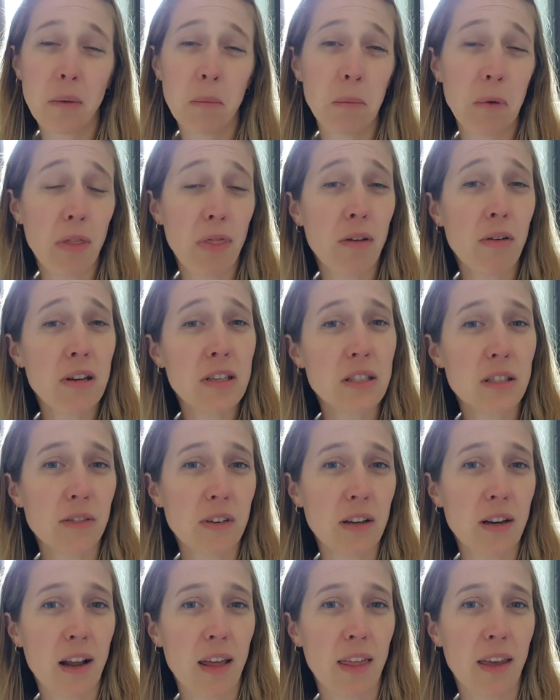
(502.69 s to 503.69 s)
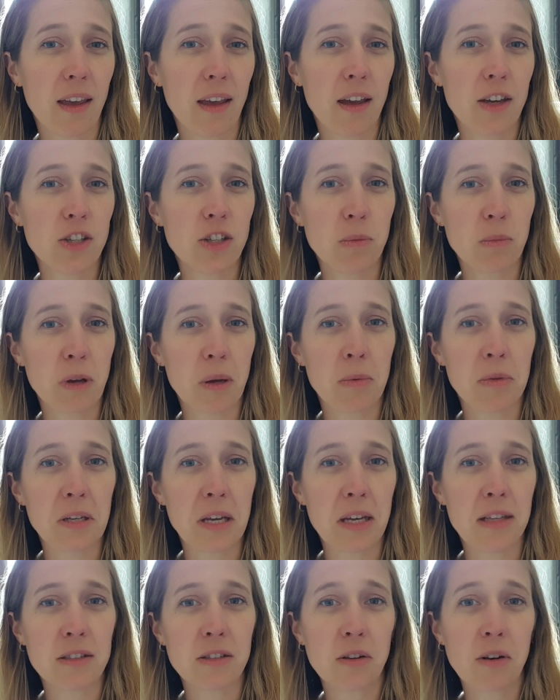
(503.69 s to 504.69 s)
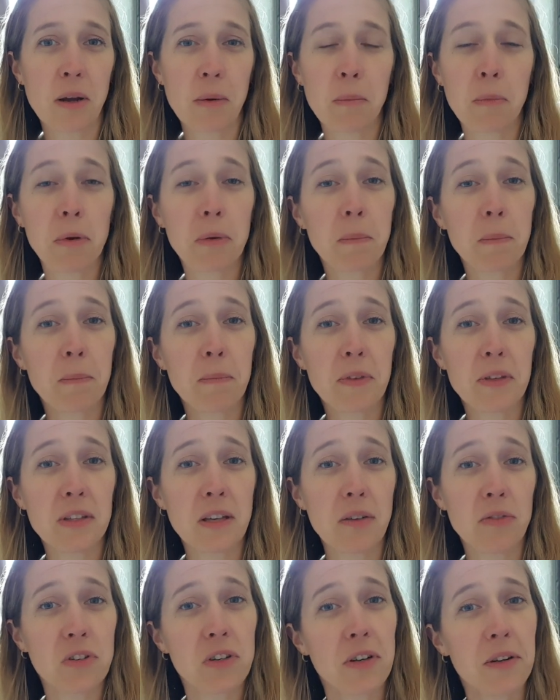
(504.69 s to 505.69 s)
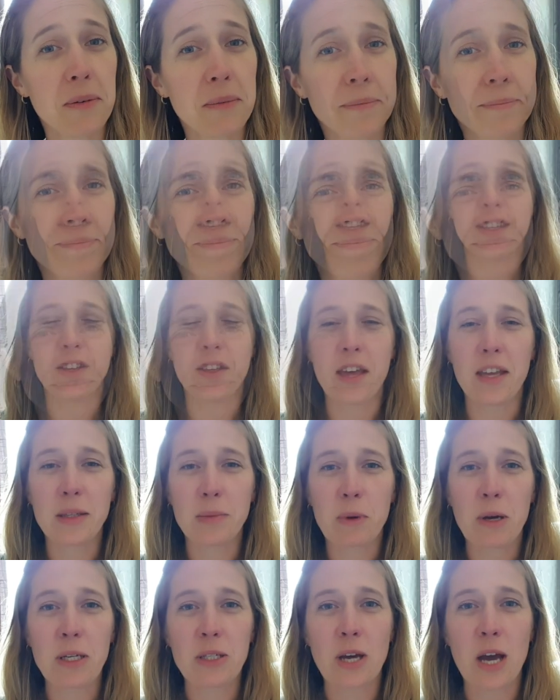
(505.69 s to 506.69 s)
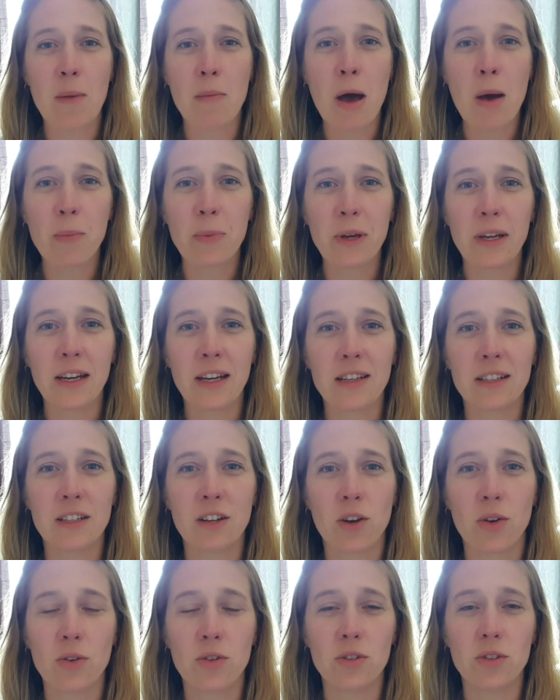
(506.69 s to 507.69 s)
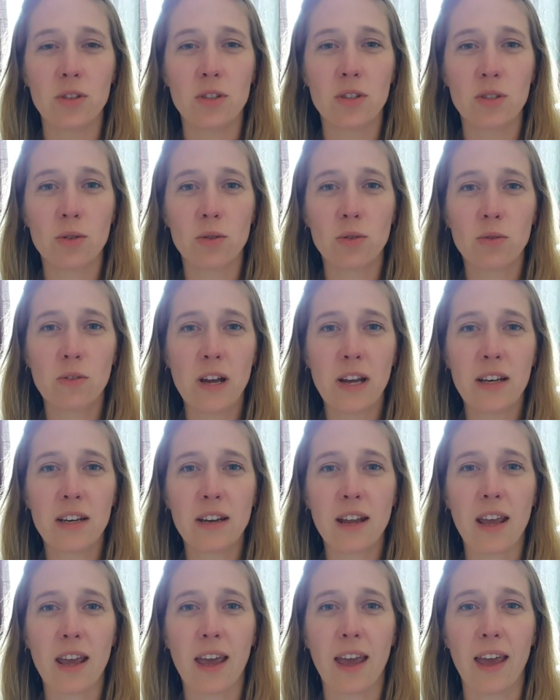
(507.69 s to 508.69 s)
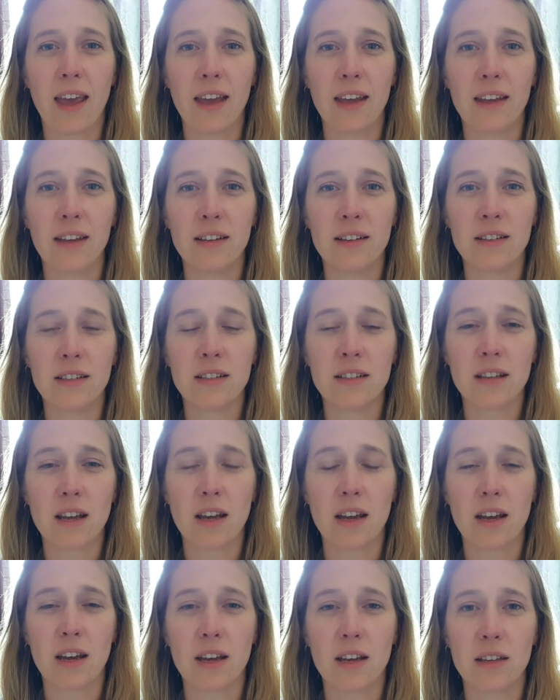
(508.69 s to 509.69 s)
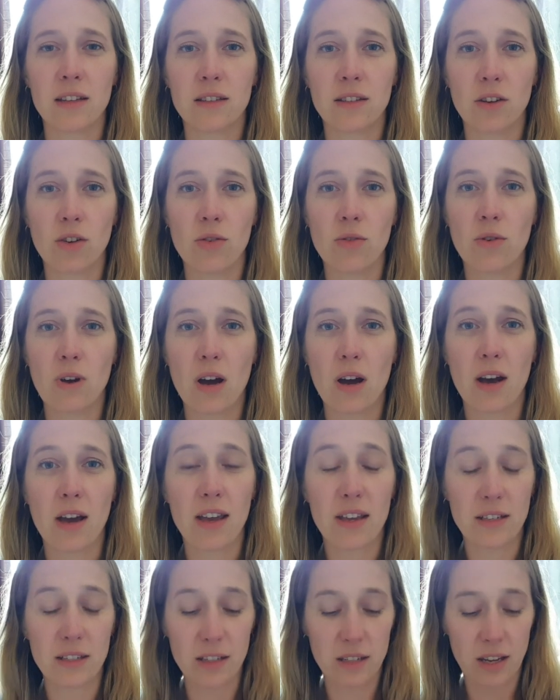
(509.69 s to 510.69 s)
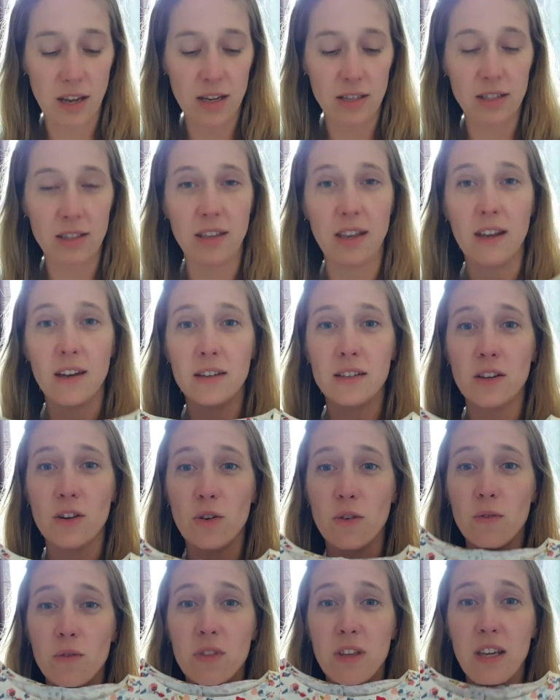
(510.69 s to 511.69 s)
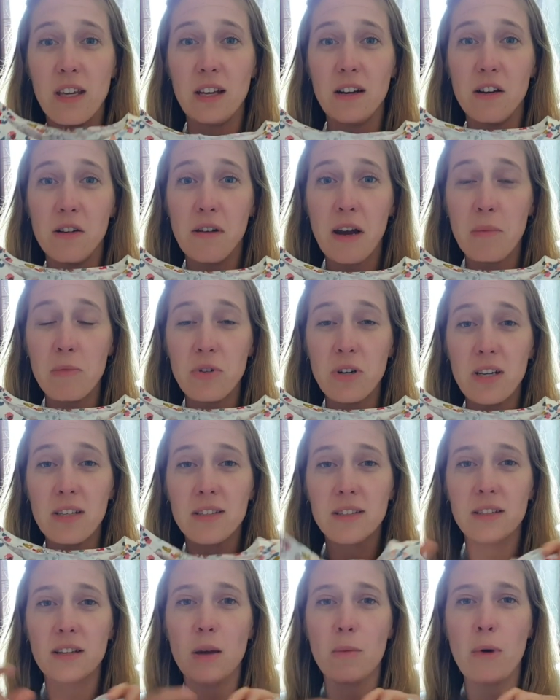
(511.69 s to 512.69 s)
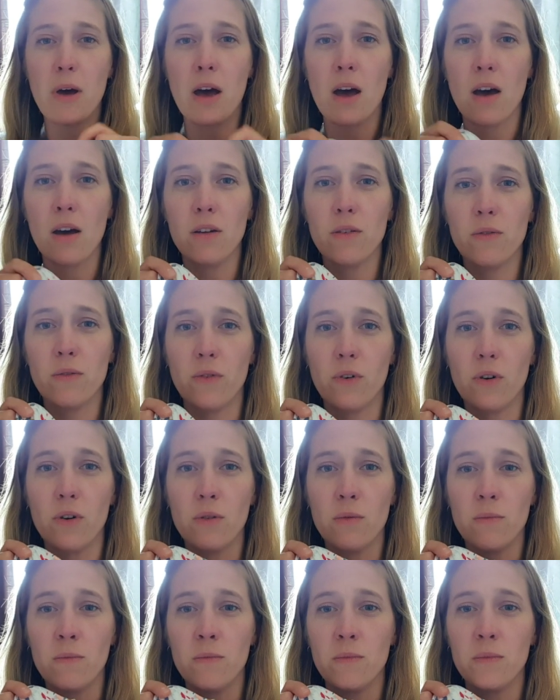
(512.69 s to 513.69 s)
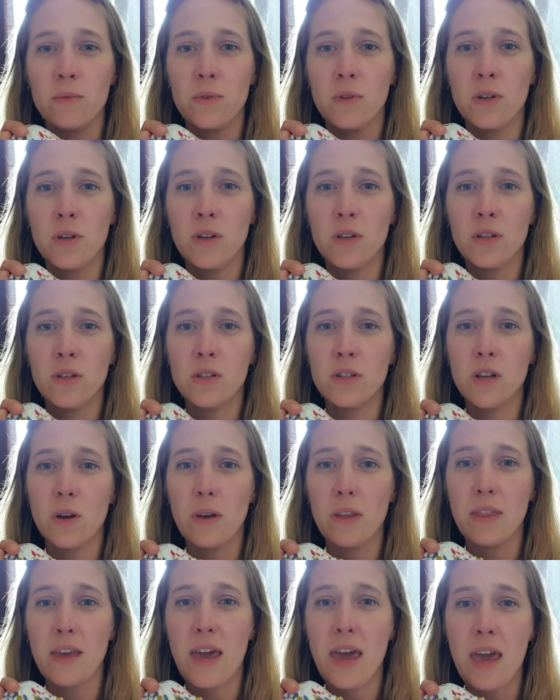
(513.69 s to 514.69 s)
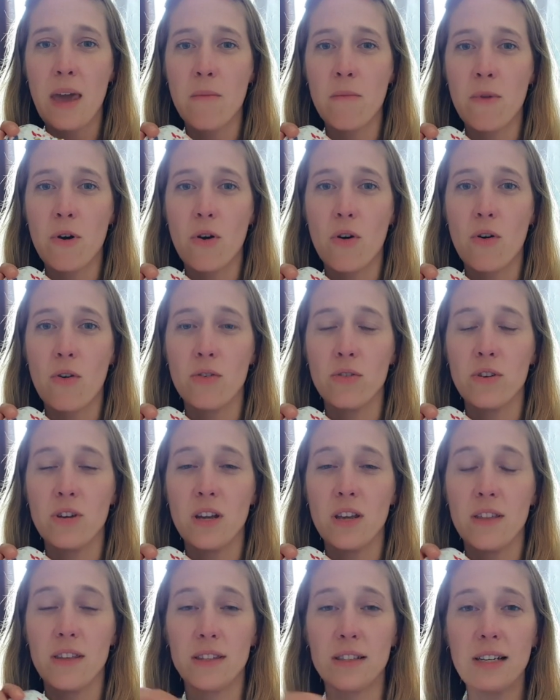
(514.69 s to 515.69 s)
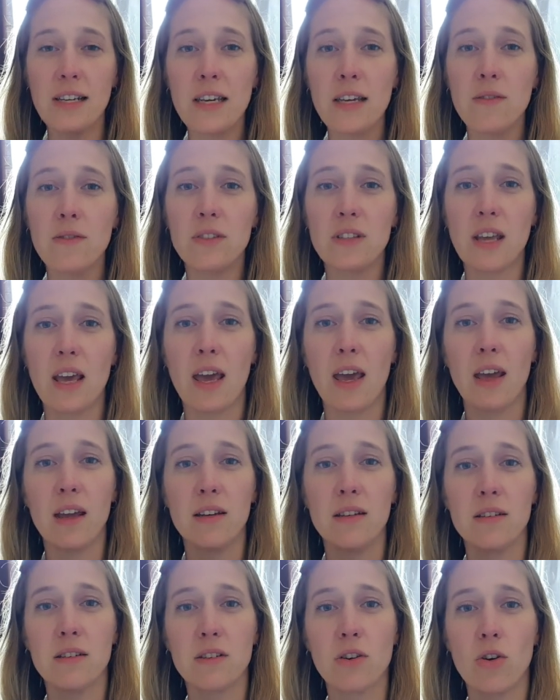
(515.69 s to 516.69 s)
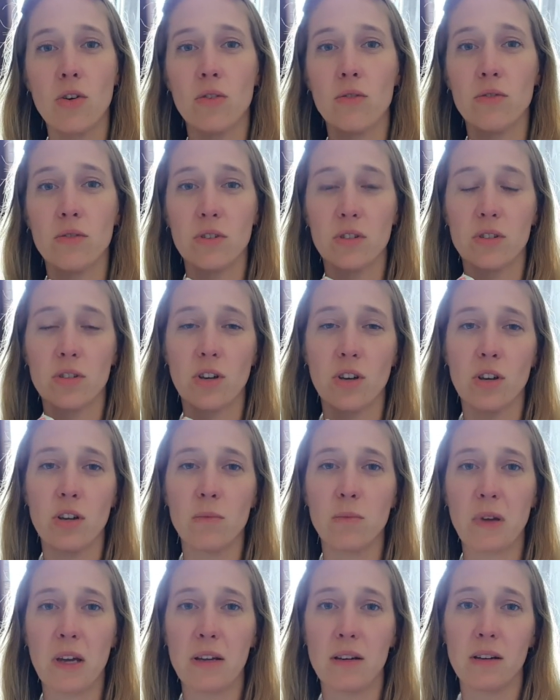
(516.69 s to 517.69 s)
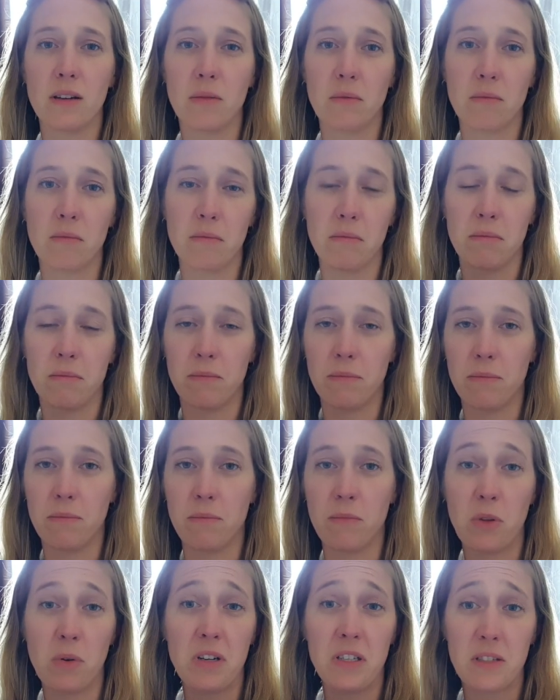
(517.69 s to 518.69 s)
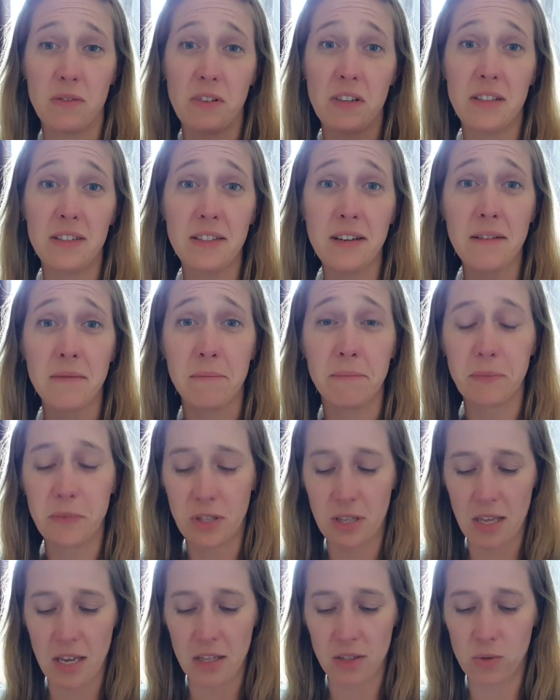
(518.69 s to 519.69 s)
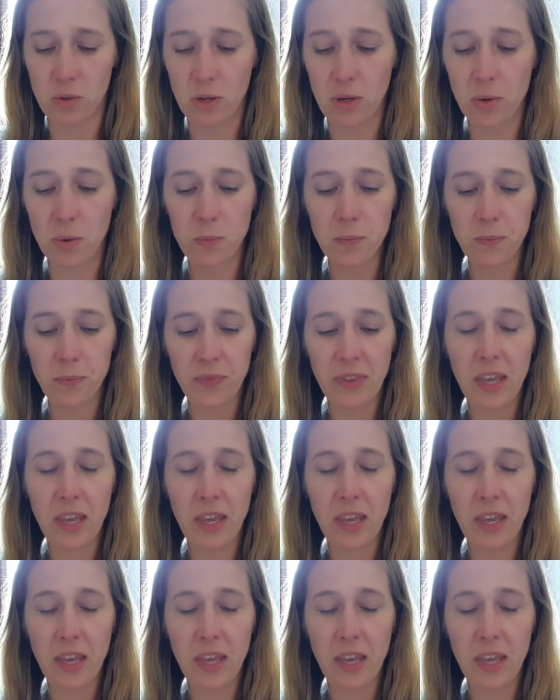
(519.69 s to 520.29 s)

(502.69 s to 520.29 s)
But the rest of it I think I should be able to get sewn up this afternoon. So that's my time up. I need to go and do the school run, and so I did get to the end of the kilo wrap dress, apart from sewing the hem on the sleeves and on the skirt, but the rest of it is done, so that's really cool.